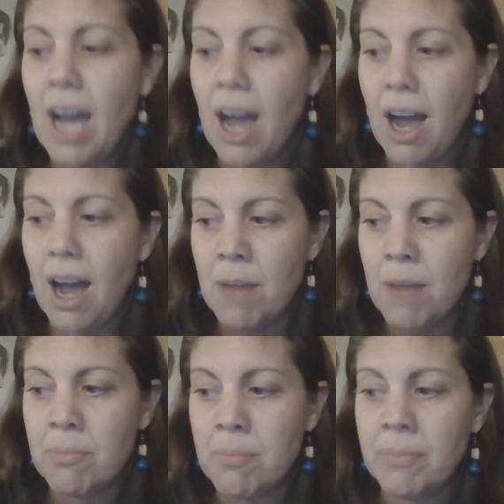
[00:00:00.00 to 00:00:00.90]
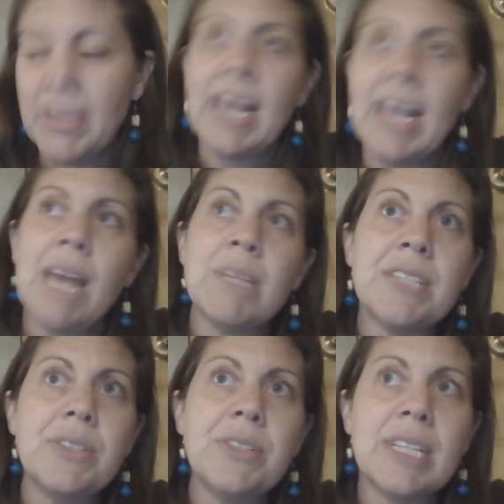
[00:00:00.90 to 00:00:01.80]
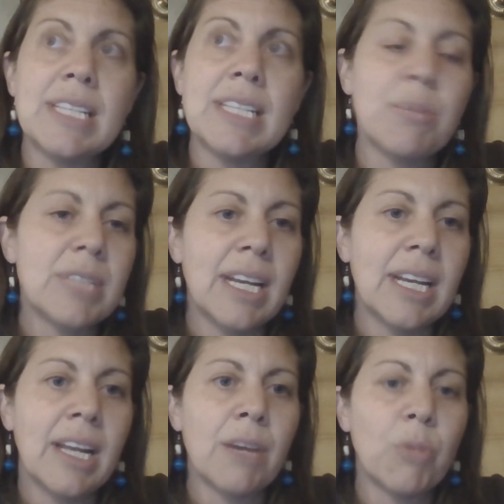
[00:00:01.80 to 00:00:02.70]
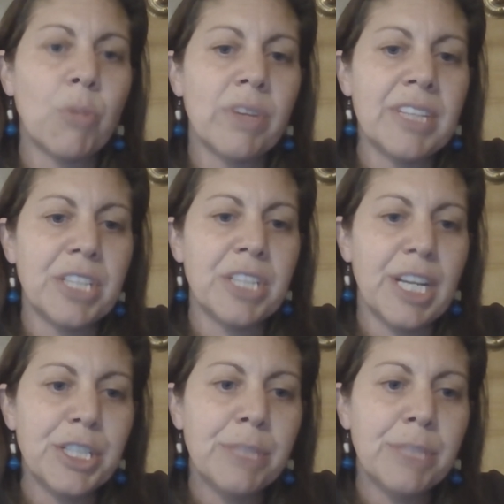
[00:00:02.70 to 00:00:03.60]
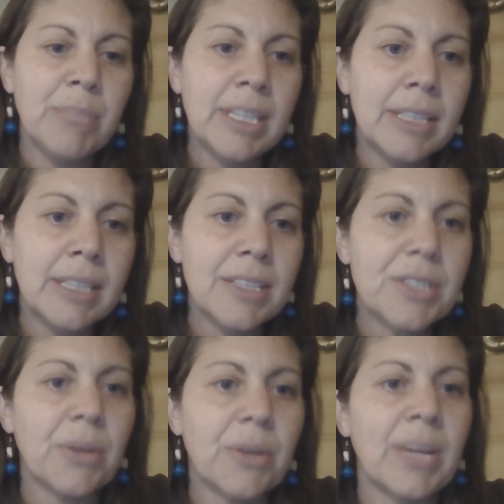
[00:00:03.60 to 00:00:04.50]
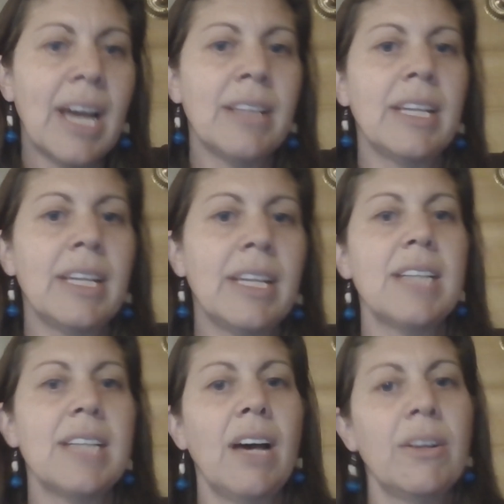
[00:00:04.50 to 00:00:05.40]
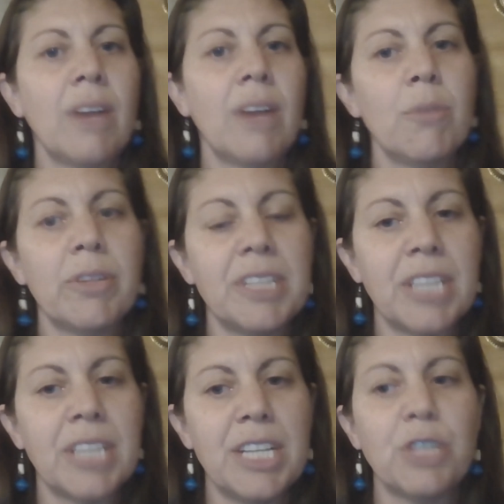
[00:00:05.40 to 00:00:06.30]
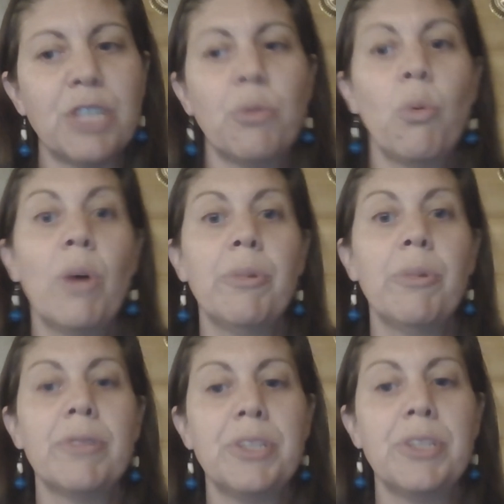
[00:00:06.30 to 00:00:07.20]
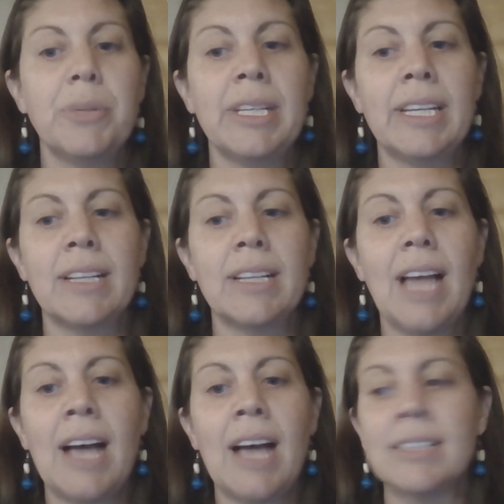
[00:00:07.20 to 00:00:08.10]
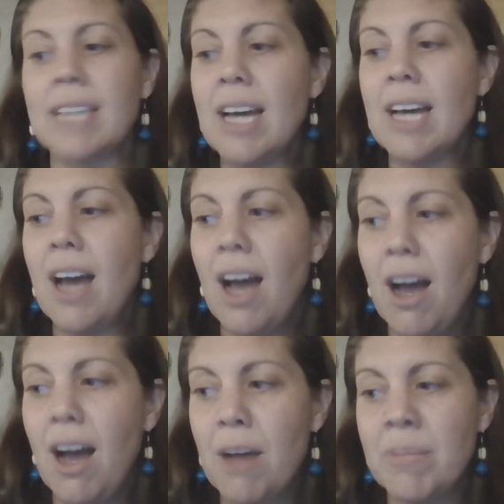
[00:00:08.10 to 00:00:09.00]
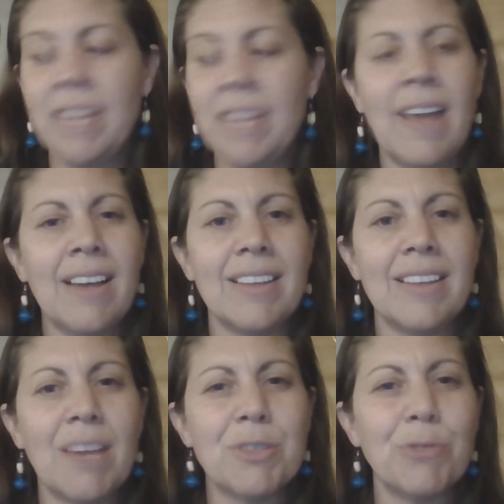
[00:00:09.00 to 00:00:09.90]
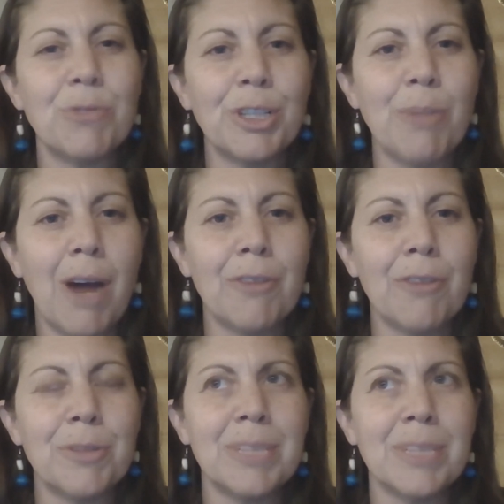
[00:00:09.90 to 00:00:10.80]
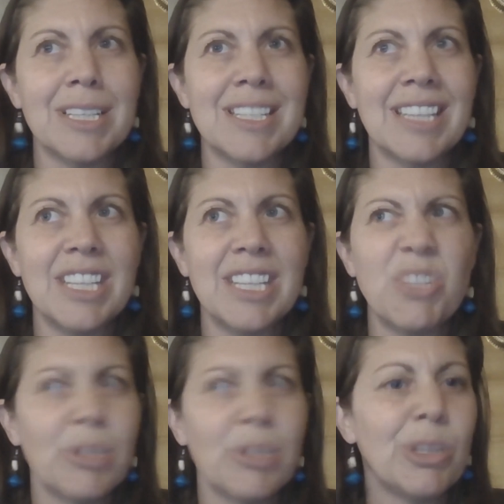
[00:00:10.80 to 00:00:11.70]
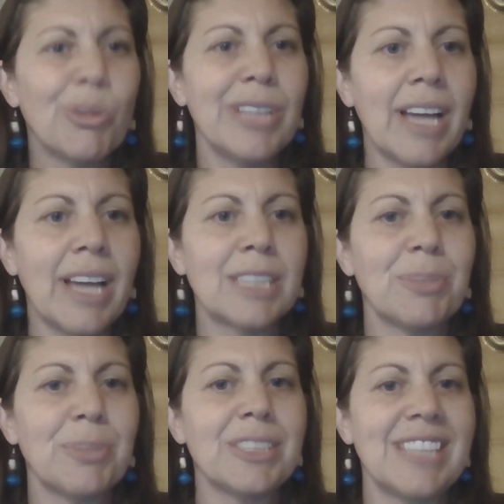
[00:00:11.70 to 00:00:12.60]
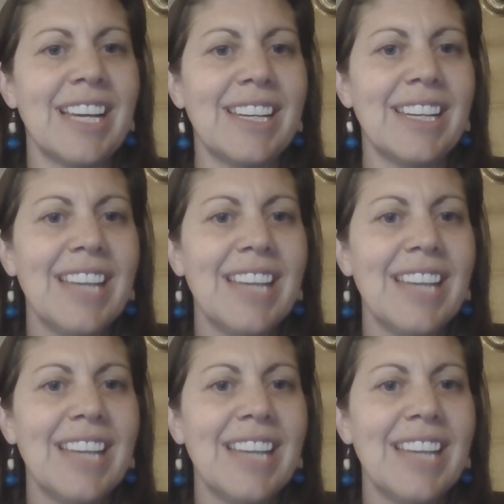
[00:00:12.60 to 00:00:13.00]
Then I had my students, they presented at our Board of Education meeting so that they could tell our Board of Education what we were doing in class. And that was really powerful because the kids really were the experts then.